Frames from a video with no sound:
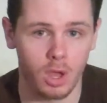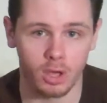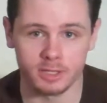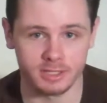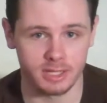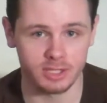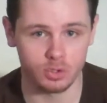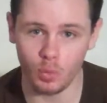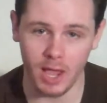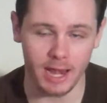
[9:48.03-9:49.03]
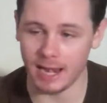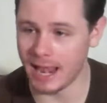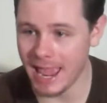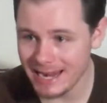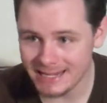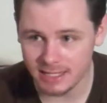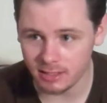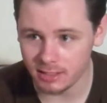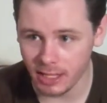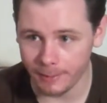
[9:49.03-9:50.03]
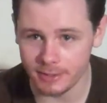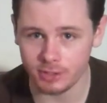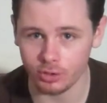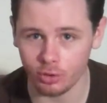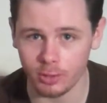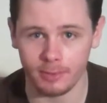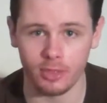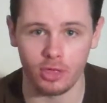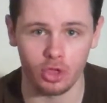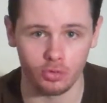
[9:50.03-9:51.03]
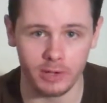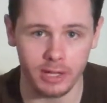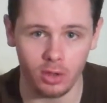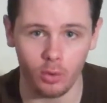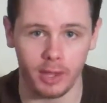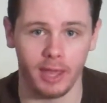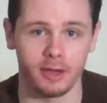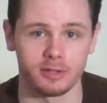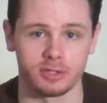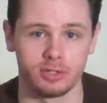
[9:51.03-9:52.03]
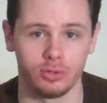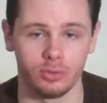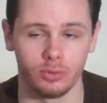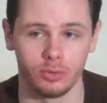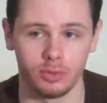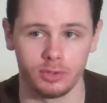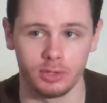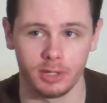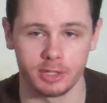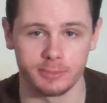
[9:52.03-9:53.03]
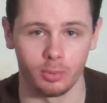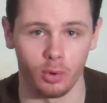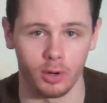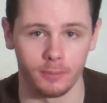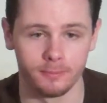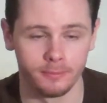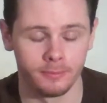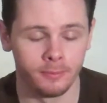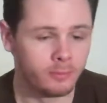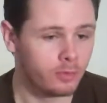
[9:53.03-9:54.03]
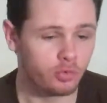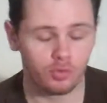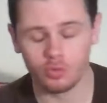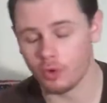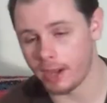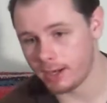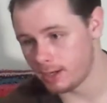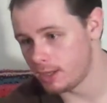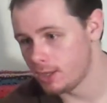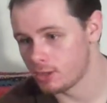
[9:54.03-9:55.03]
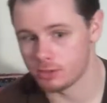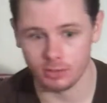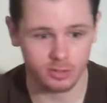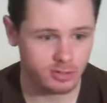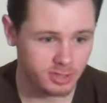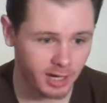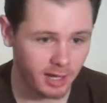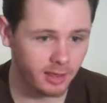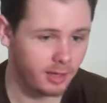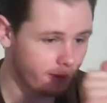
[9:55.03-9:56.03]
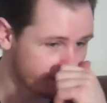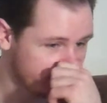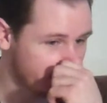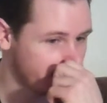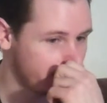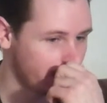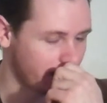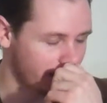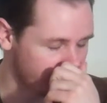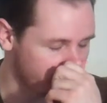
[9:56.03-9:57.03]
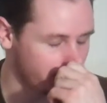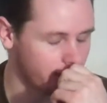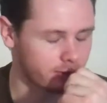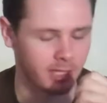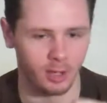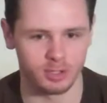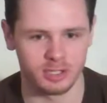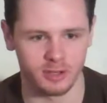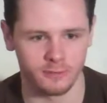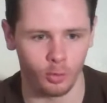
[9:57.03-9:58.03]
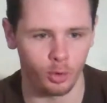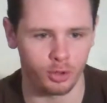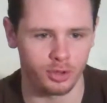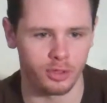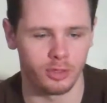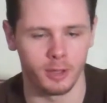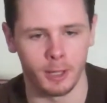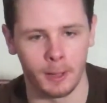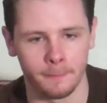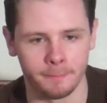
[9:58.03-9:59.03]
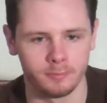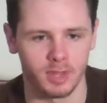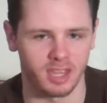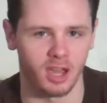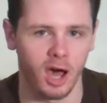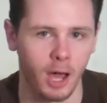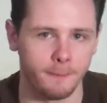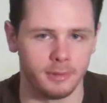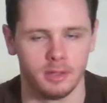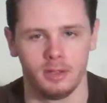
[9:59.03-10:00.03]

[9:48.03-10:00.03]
Since when, in any Zelda game, has there only been 3 locales to explore? Granted, there's also Skyloft, that kind of counts as a 4th, like, hub.